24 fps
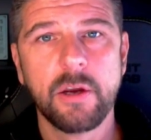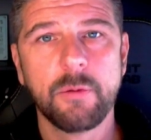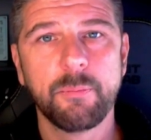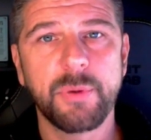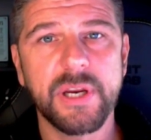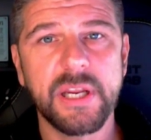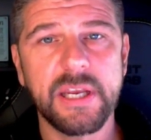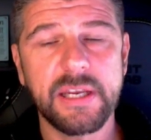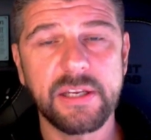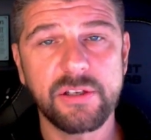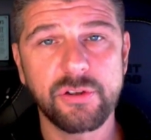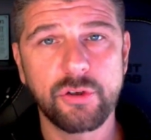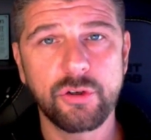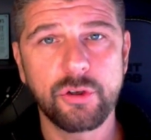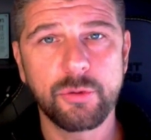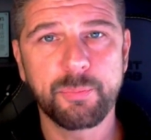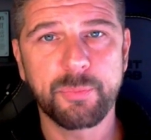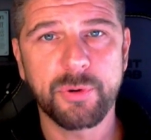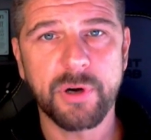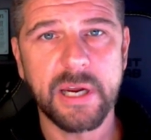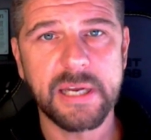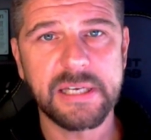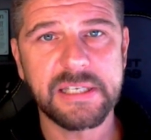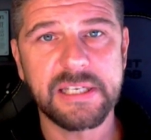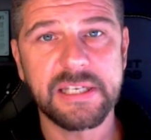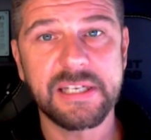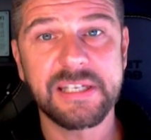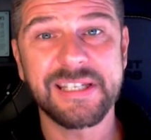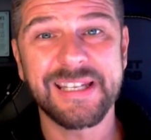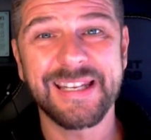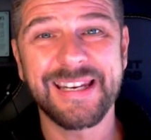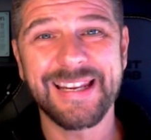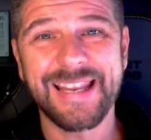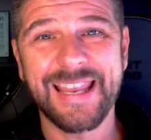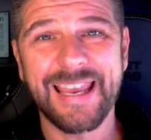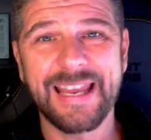but it is good
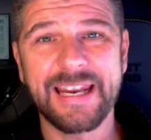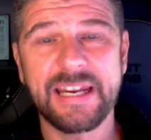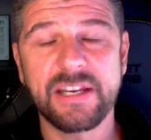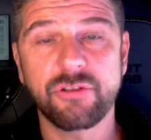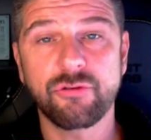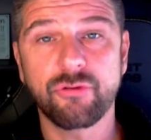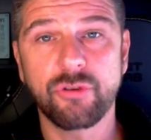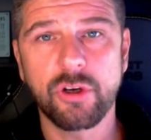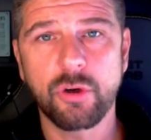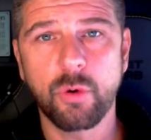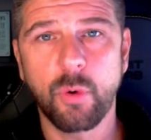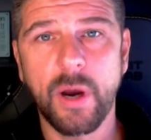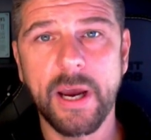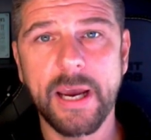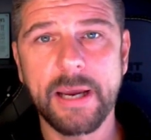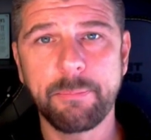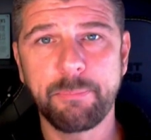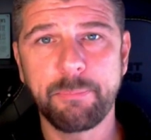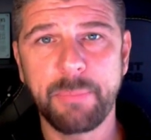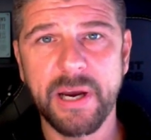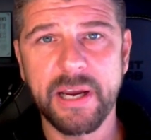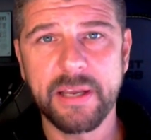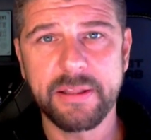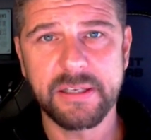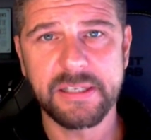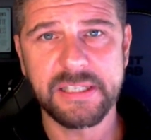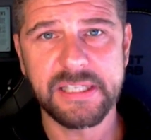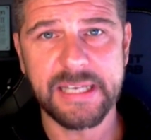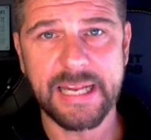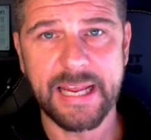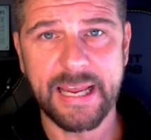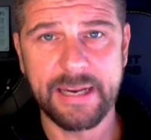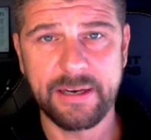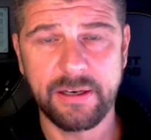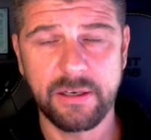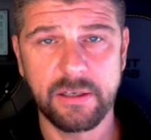practice and again, it's required by the
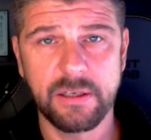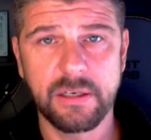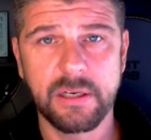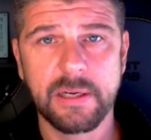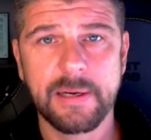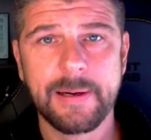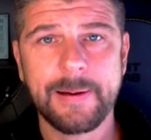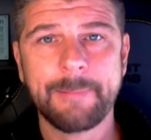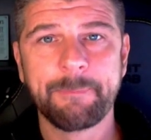standard.